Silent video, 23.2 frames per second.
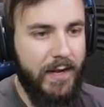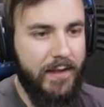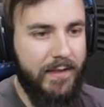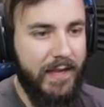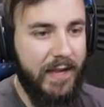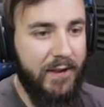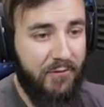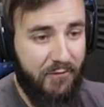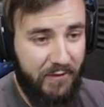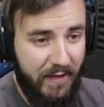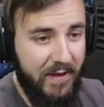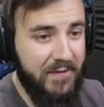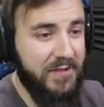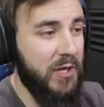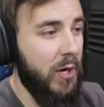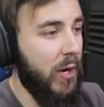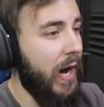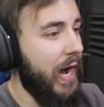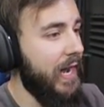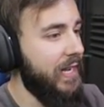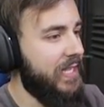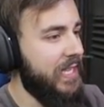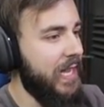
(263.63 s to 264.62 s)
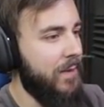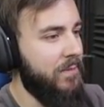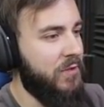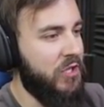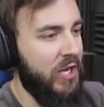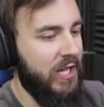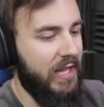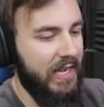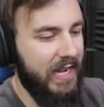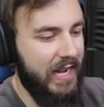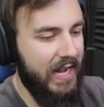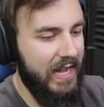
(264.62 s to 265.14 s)
Thankfully, I've still got some
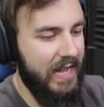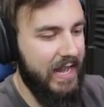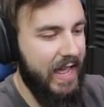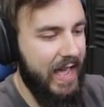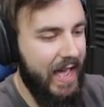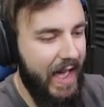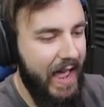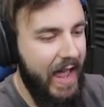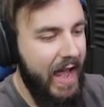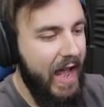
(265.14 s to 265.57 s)
chilling in here.